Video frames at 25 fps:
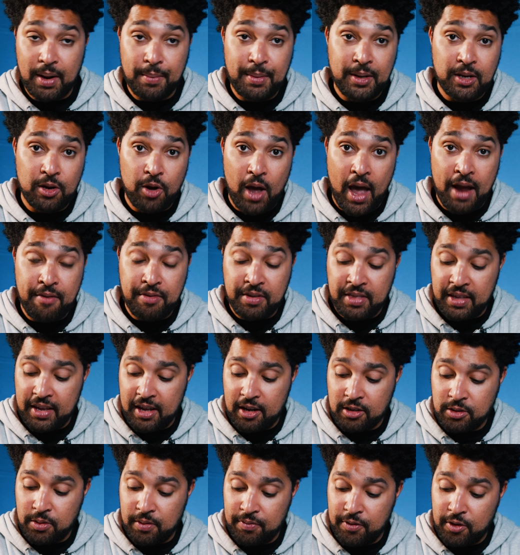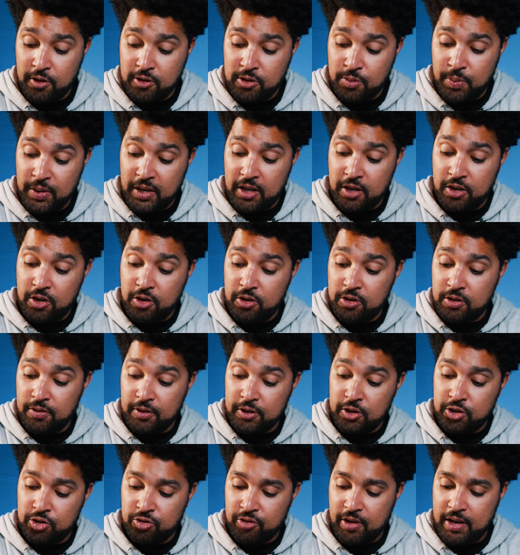I mean, everything else we've used we can use
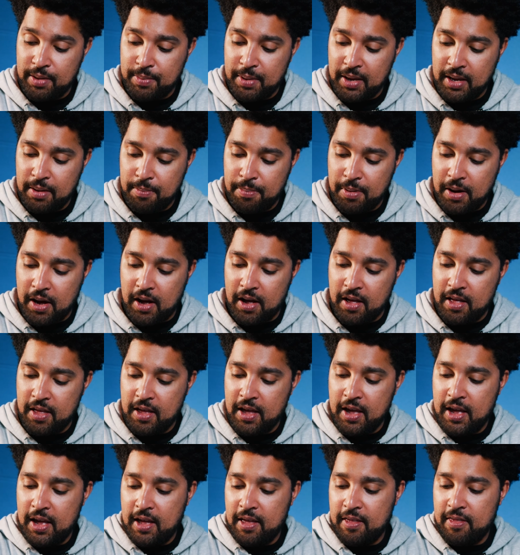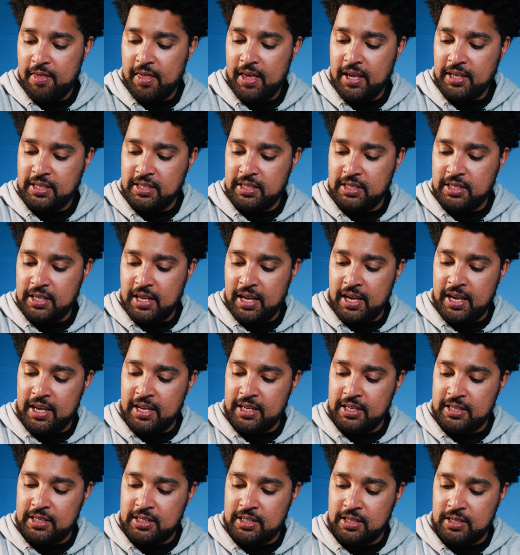for streaming, but this
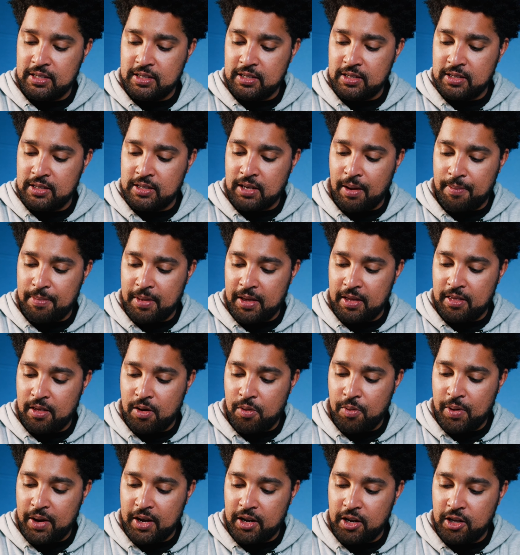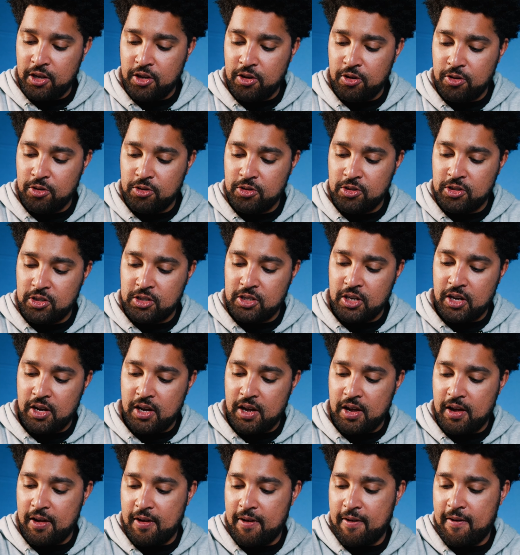is something that we're going to use
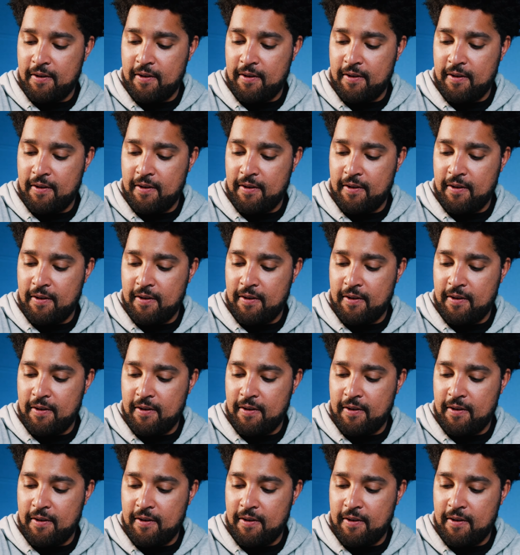to